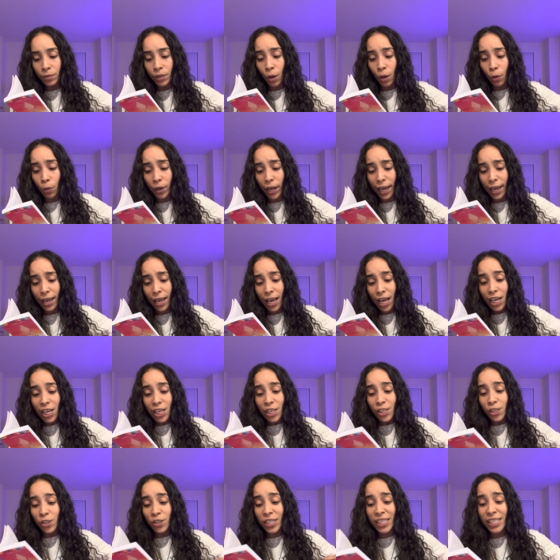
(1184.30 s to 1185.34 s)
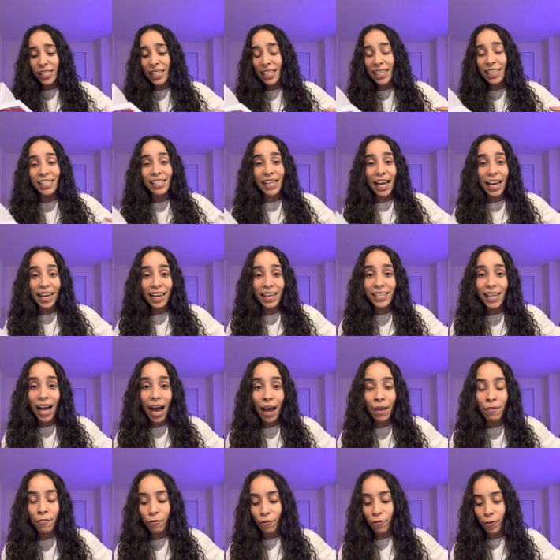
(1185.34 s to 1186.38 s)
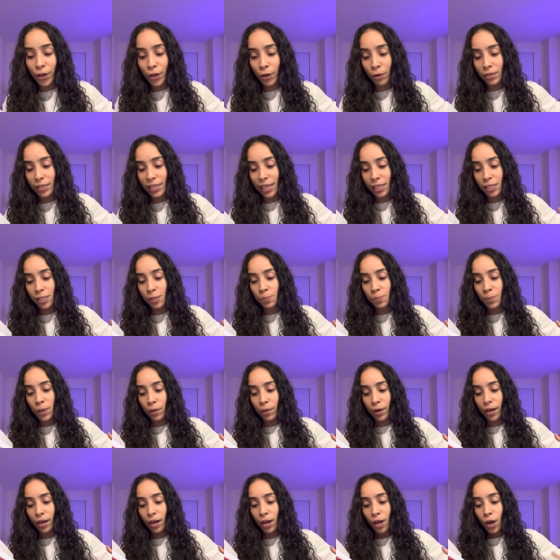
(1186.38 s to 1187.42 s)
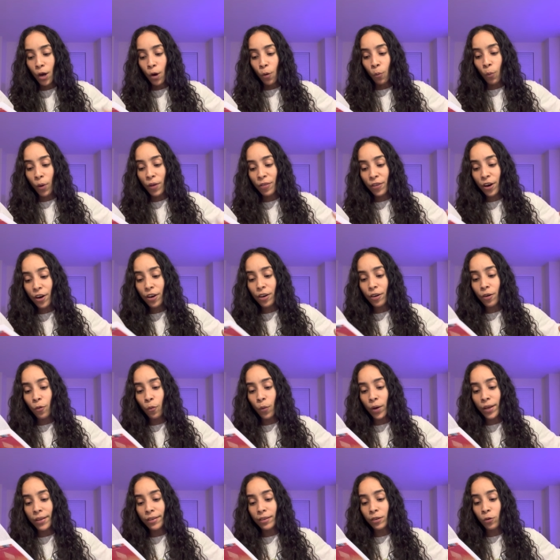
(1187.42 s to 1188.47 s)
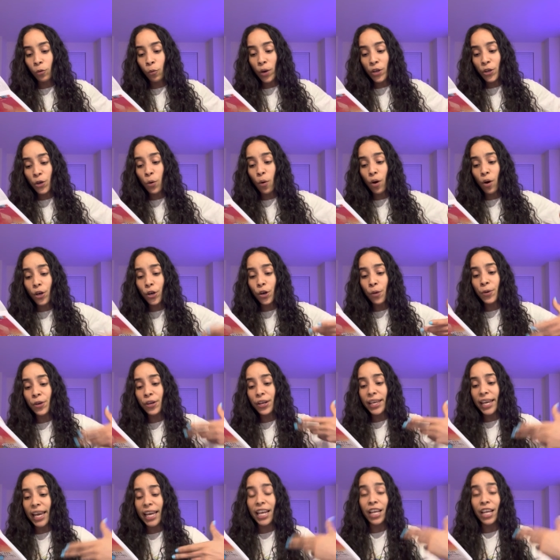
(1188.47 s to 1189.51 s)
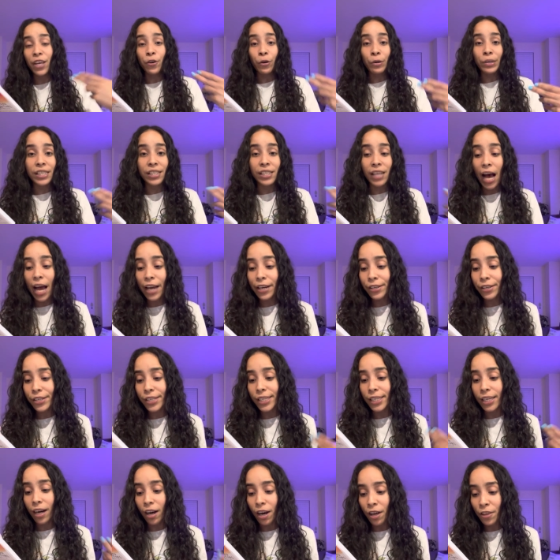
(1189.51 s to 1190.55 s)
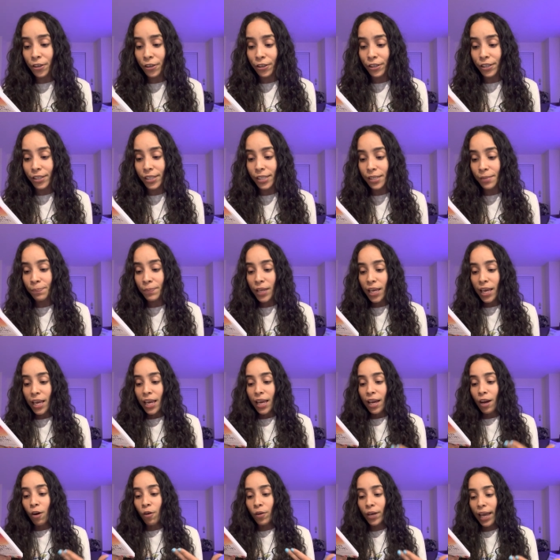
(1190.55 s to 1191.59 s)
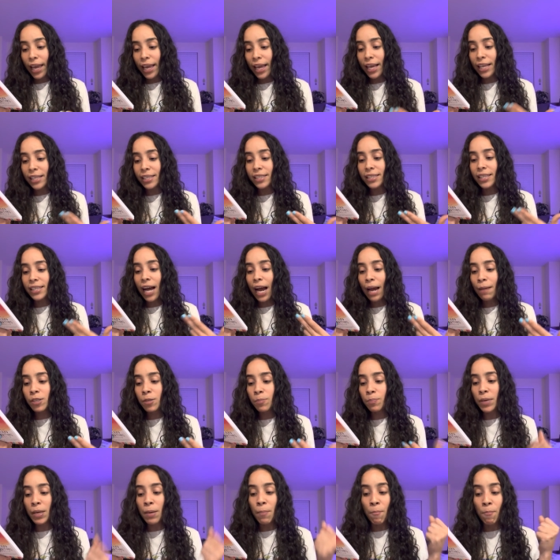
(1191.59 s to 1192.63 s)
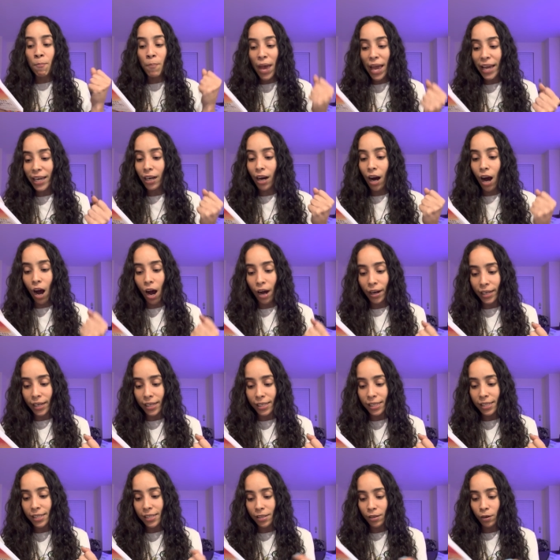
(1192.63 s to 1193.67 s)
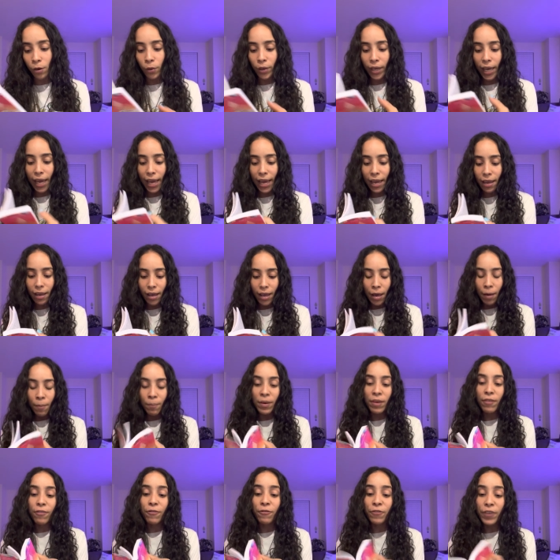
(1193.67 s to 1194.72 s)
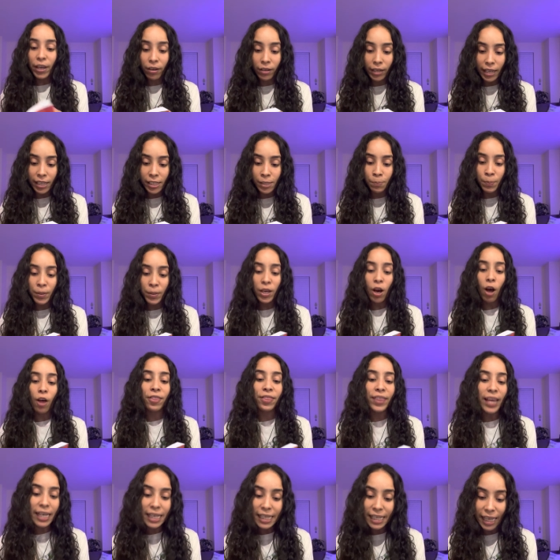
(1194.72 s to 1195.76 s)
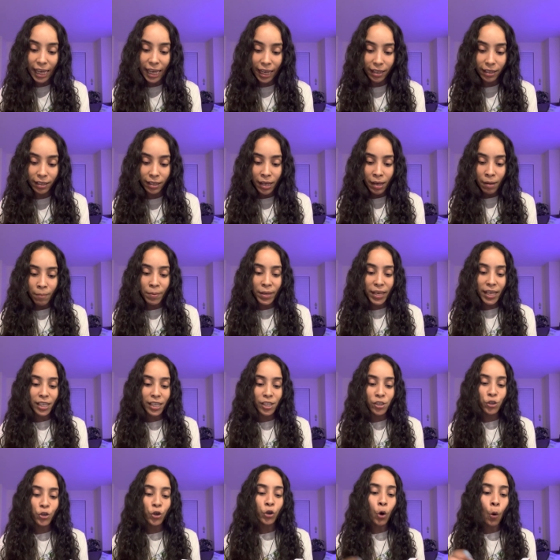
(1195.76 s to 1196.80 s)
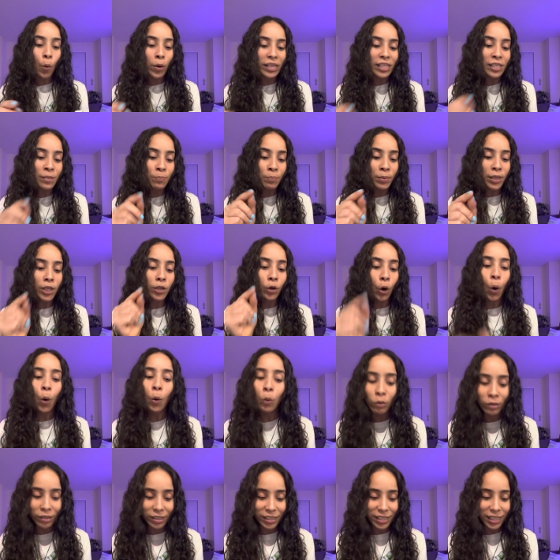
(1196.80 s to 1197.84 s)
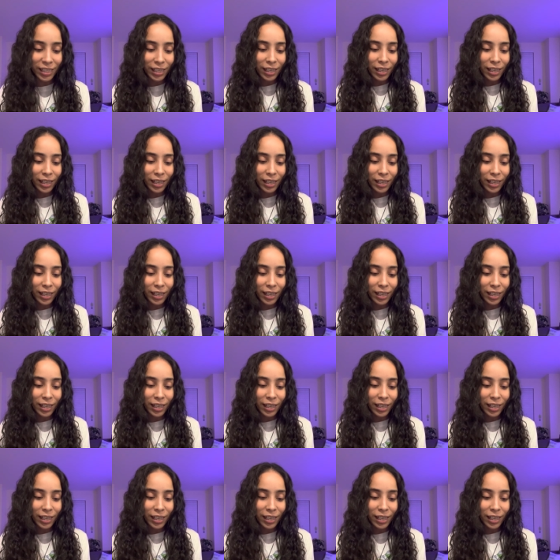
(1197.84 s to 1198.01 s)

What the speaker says: OK, Okay, so this is an exciting time for you, says spirit. When you are communicating your desires to others, okay, it's time to be mega honest, okay? Be fearless, be authentic, because you're going to be gold.